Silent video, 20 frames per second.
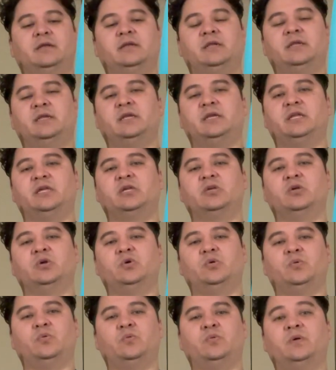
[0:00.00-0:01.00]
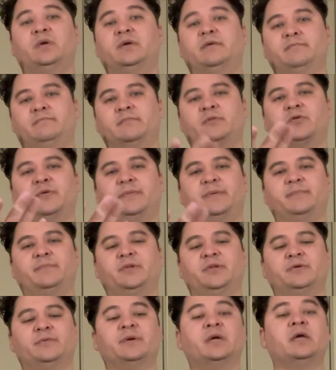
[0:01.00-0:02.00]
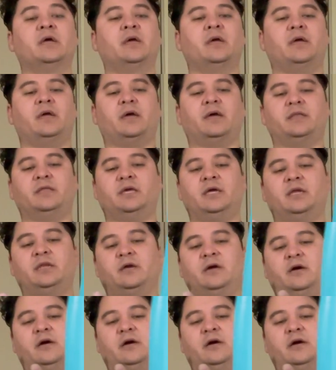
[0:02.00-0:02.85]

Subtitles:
let it go. Caribbean blue. And then